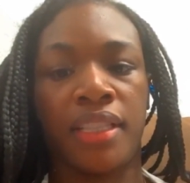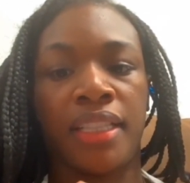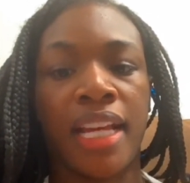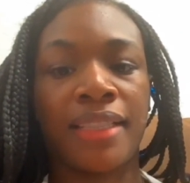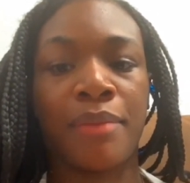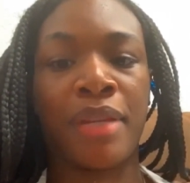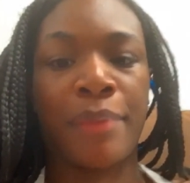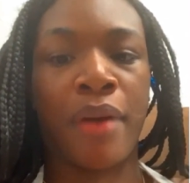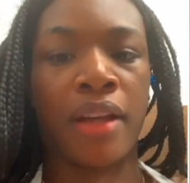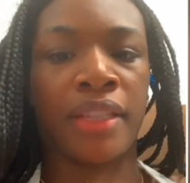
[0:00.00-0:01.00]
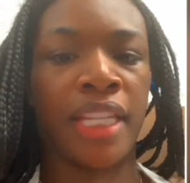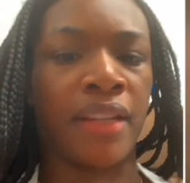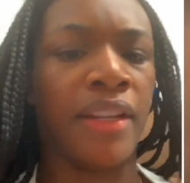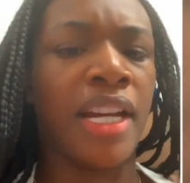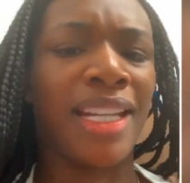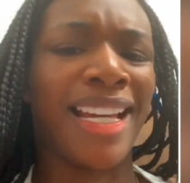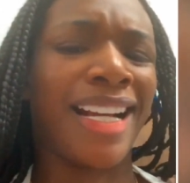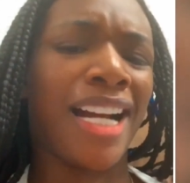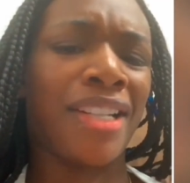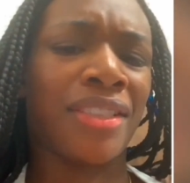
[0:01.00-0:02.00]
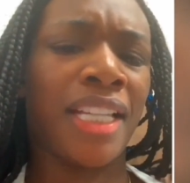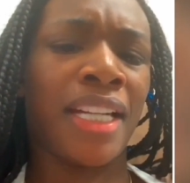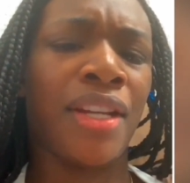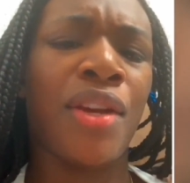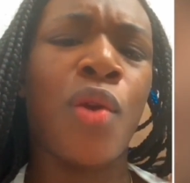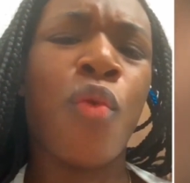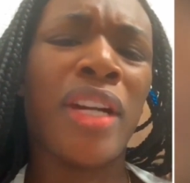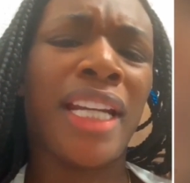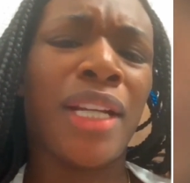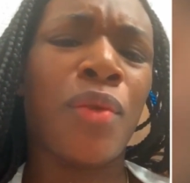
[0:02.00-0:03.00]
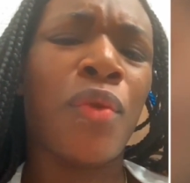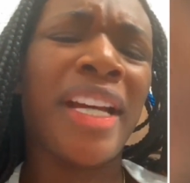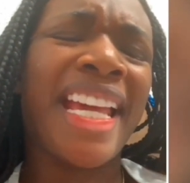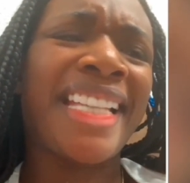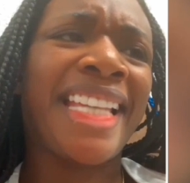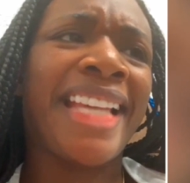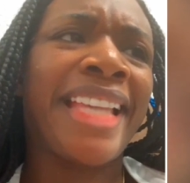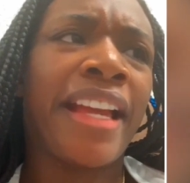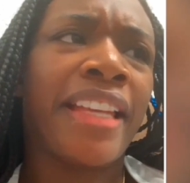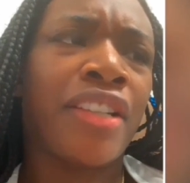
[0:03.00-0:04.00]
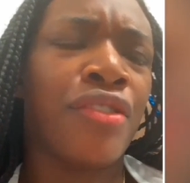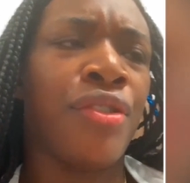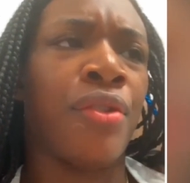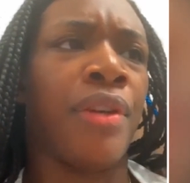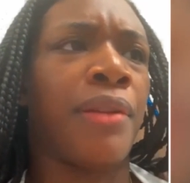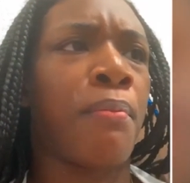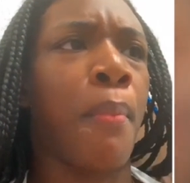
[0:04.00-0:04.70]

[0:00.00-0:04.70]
That's a big part there. Like understanding what is it exactly that you're doing.